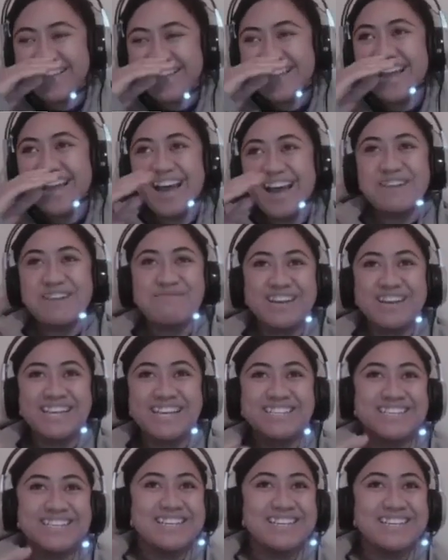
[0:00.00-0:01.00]
our
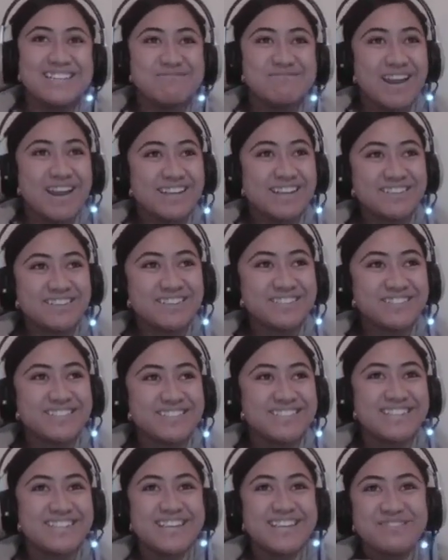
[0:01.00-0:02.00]
meetings are in the
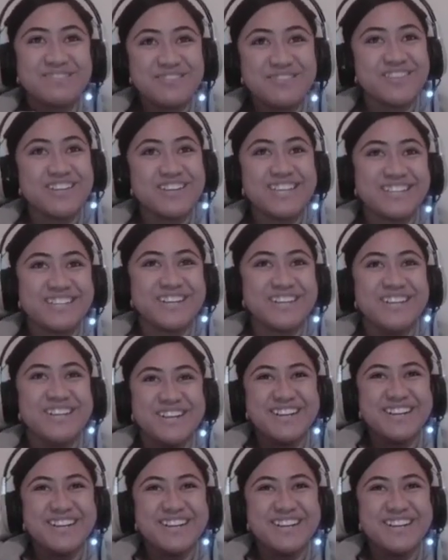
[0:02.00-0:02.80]
McDonald's, like we really do.